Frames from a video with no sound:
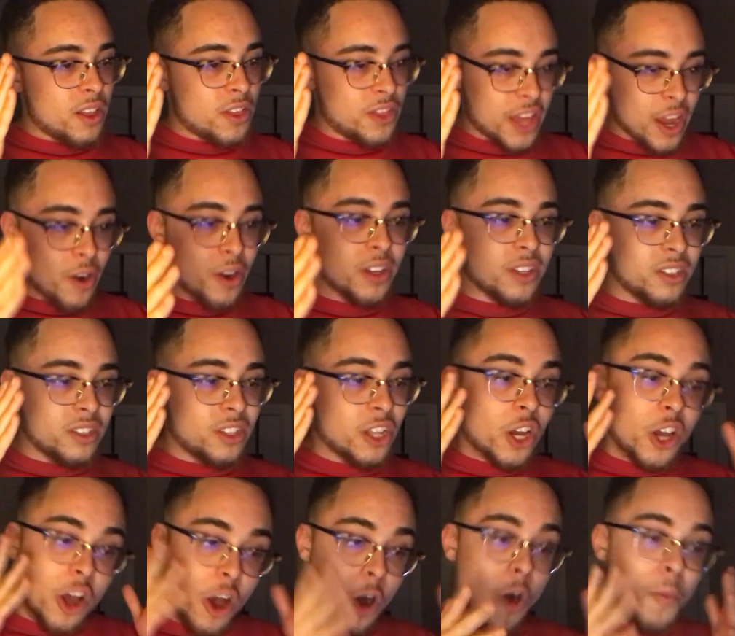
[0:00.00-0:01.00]
there is
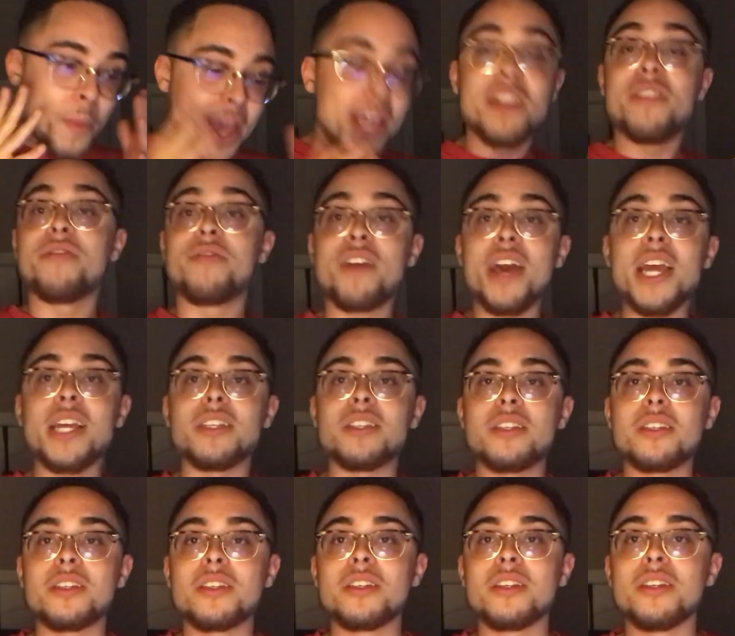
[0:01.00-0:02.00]
the co-main
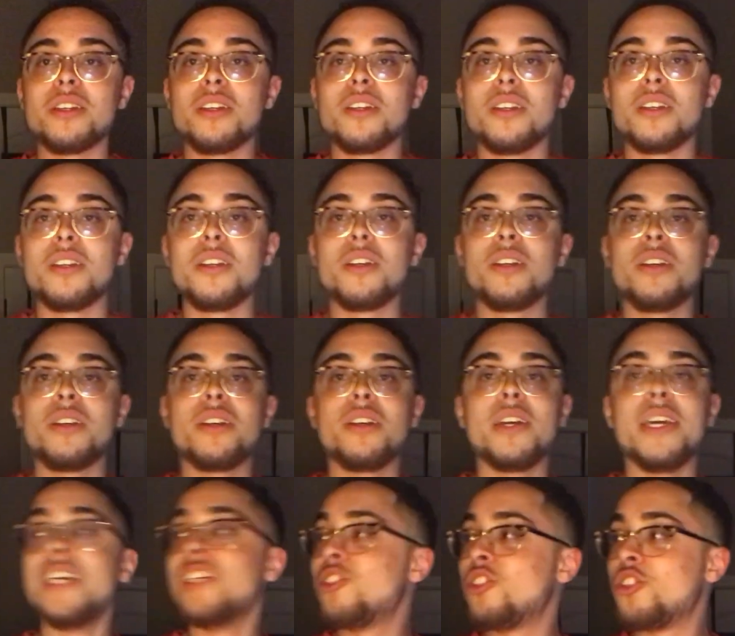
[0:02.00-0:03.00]
event
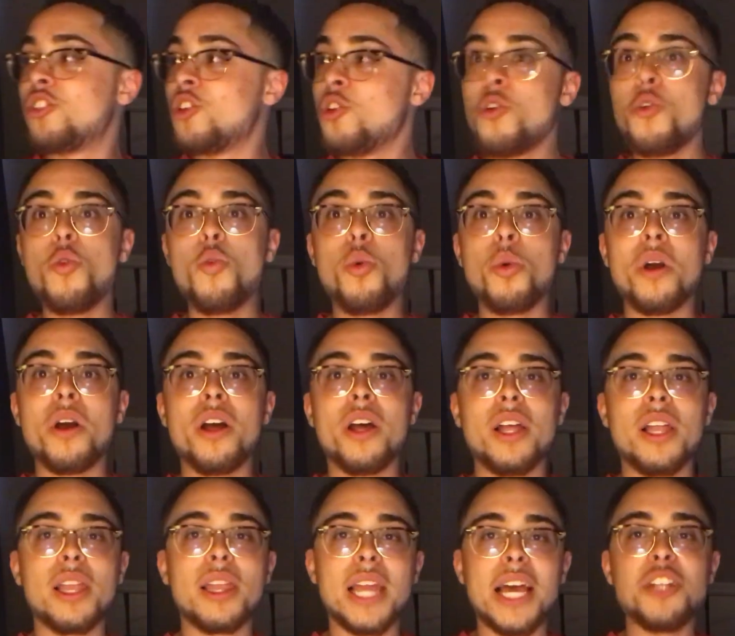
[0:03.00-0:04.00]
is two
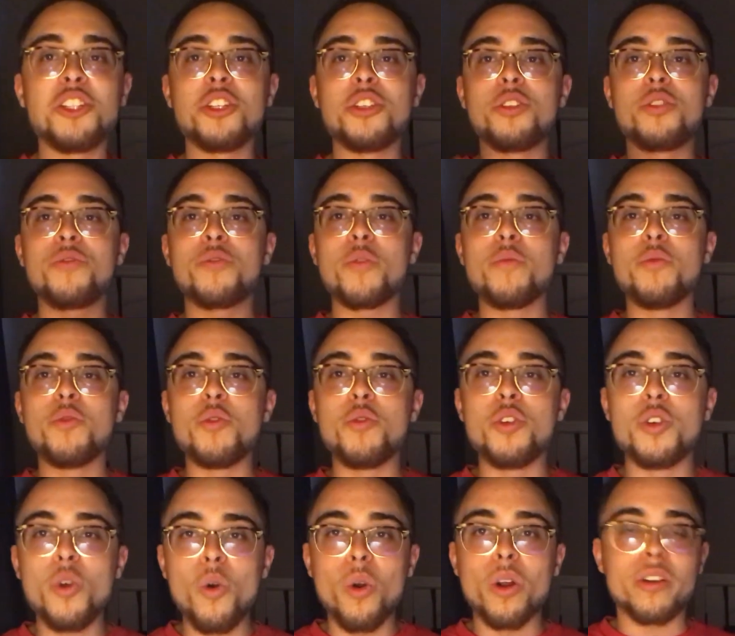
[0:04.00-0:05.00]
legends from New
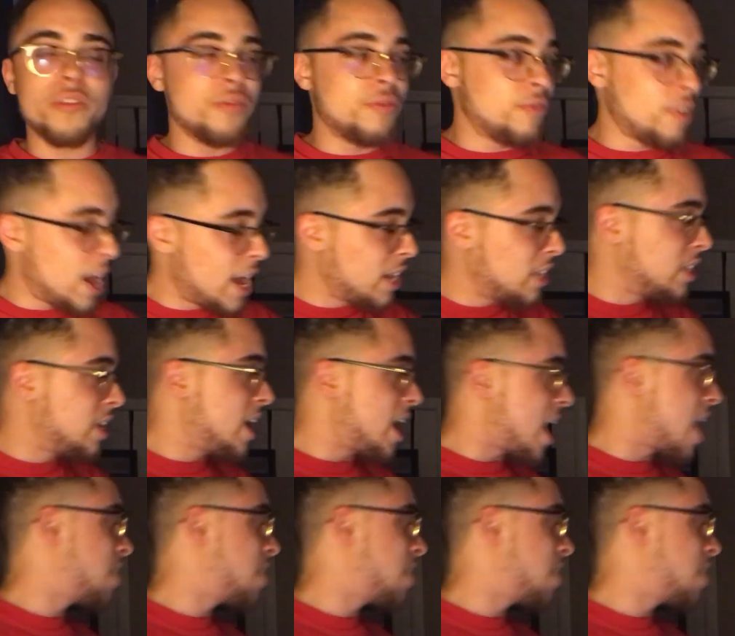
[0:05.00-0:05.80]
York finally